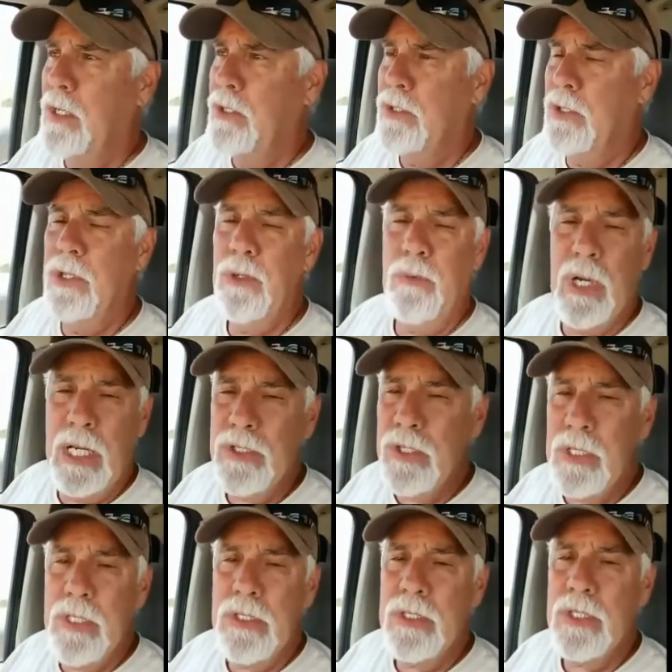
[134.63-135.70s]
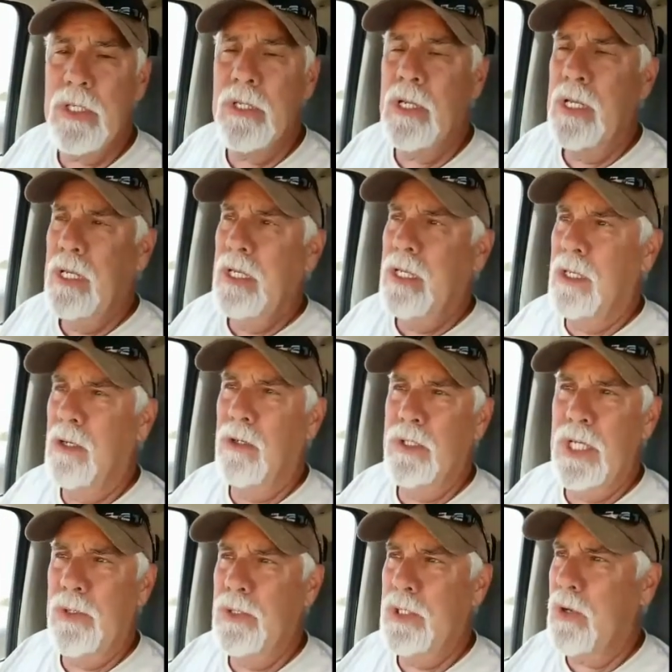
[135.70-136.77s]
to the Russians, and you know,
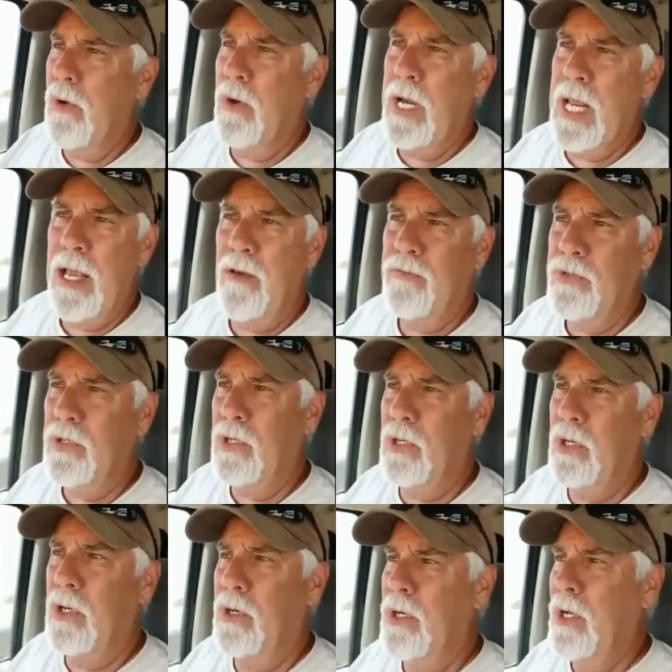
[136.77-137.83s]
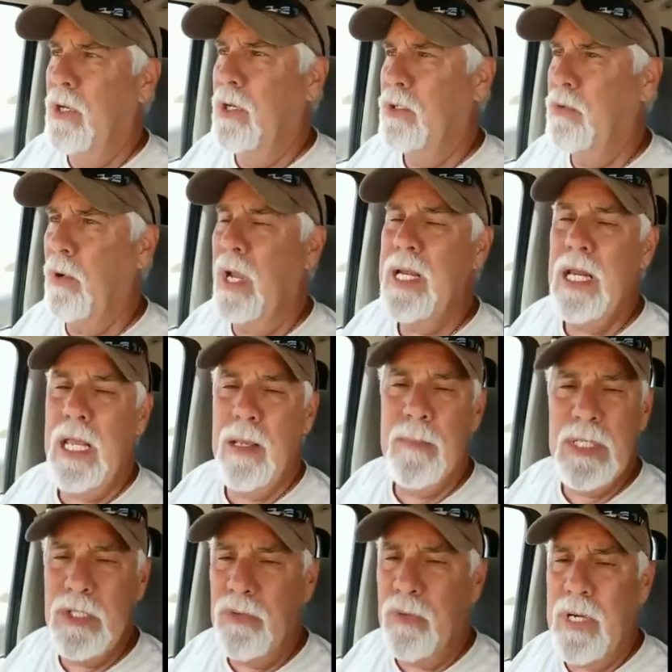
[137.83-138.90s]
she was going after Dwight
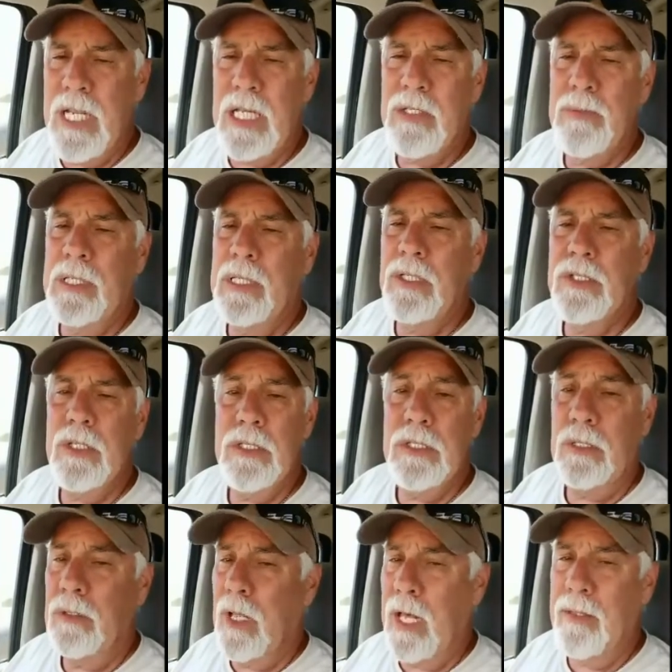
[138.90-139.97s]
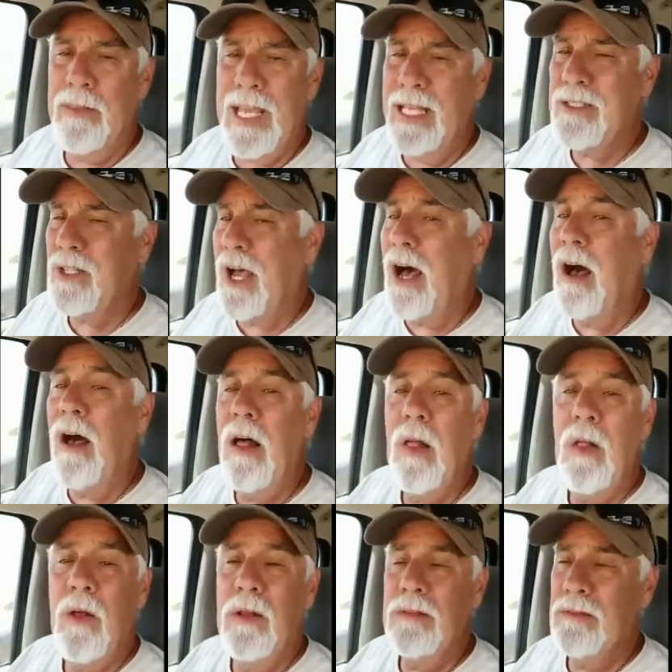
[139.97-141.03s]
Hammond's ranch because there's a lot. That's
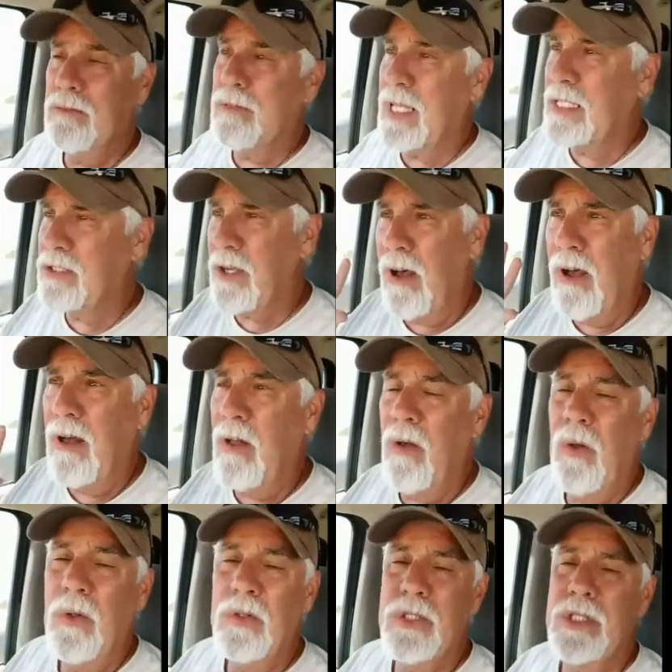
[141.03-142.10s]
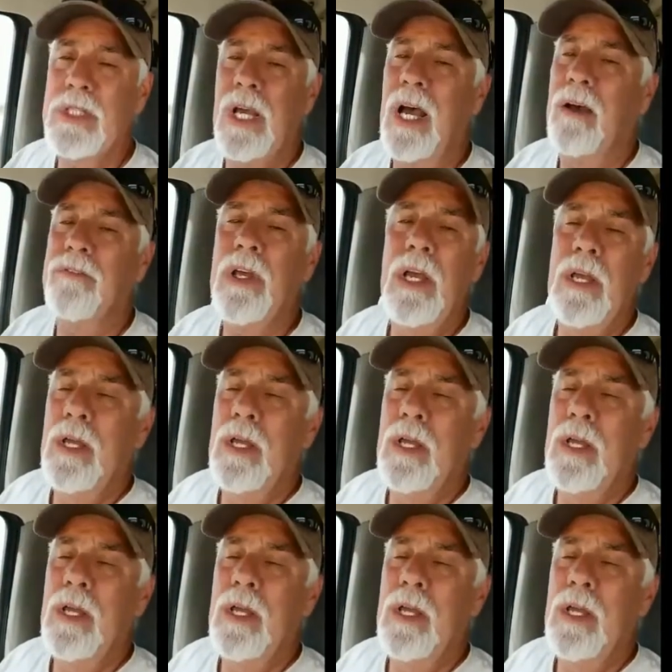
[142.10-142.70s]
all old stuff.